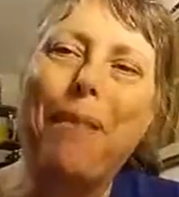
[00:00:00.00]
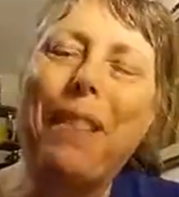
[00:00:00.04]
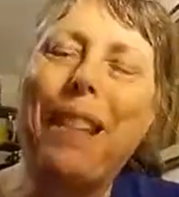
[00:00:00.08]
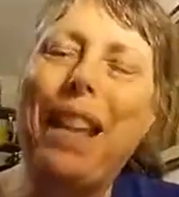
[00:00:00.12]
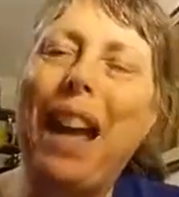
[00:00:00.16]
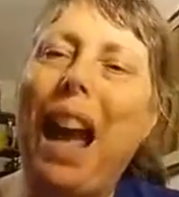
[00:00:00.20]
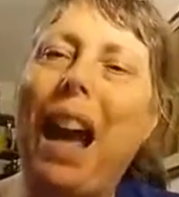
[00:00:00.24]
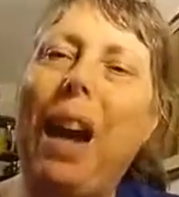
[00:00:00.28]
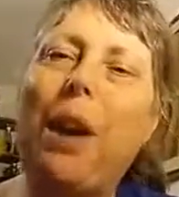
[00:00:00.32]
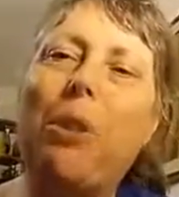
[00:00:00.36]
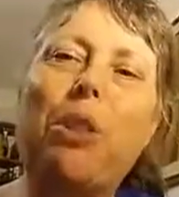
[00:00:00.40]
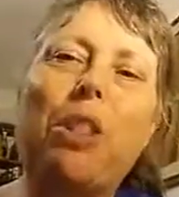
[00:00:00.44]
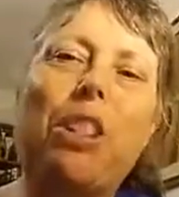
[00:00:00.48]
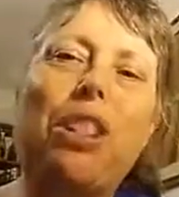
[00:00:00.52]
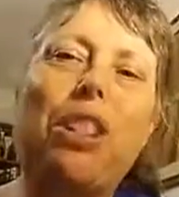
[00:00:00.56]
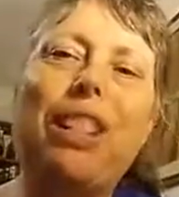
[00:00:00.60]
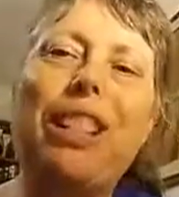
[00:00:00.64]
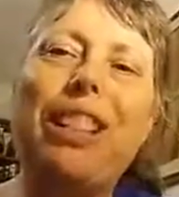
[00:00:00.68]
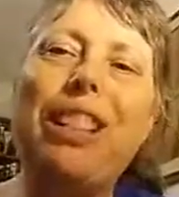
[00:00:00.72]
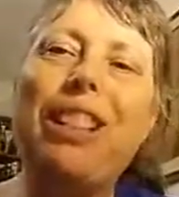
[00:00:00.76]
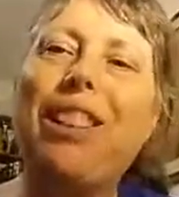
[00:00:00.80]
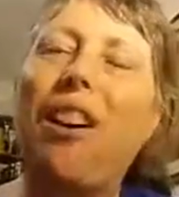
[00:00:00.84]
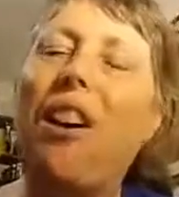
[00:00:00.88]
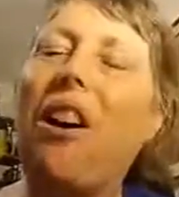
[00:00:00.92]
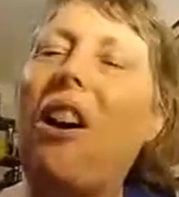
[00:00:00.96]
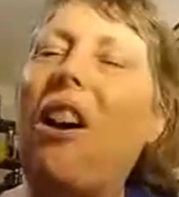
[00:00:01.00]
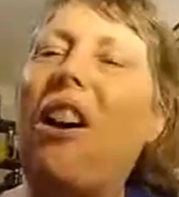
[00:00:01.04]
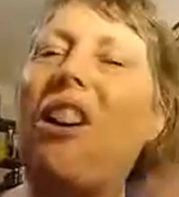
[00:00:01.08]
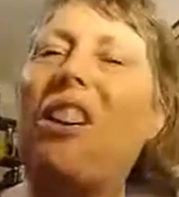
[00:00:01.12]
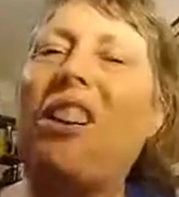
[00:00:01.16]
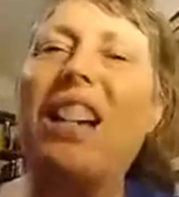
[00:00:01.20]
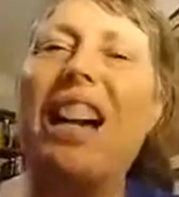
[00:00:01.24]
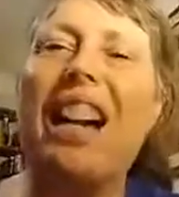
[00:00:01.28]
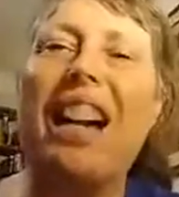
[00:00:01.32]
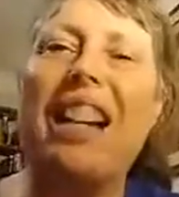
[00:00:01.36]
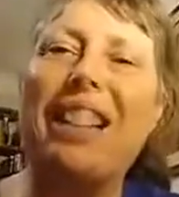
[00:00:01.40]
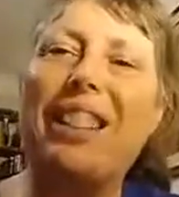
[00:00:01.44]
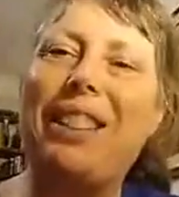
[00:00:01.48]
couches, all
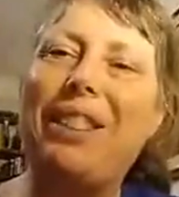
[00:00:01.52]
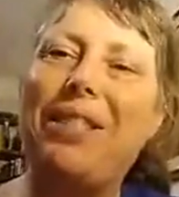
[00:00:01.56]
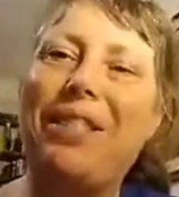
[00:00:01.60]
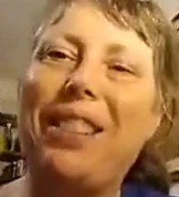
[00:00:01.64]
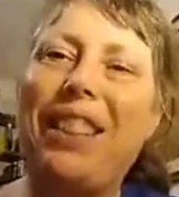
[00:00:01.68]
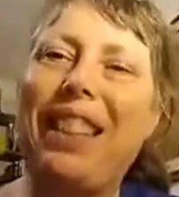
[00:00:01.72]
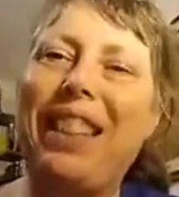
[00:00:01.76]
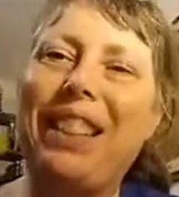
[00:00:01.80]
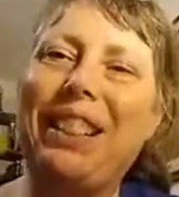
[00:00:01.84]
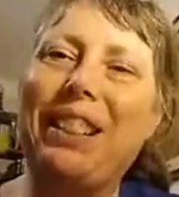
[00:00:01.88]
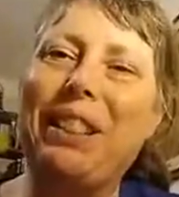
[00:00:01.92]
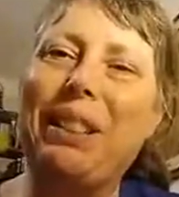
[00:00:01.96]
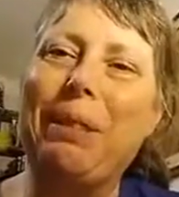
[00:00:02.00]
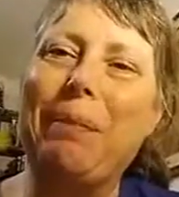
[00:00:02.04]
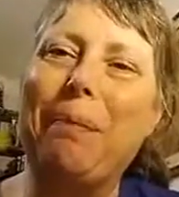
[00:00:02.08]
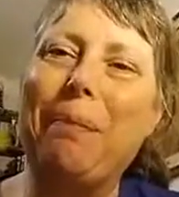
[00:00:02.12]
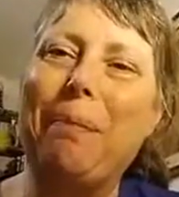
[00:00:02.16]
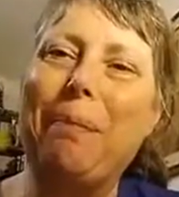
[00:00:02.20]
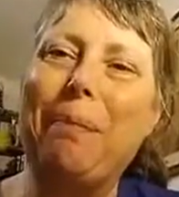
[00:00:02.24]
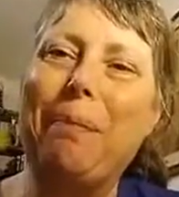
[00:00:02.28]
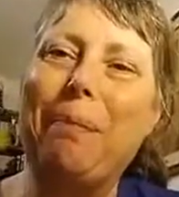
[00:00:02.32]
kinds of things.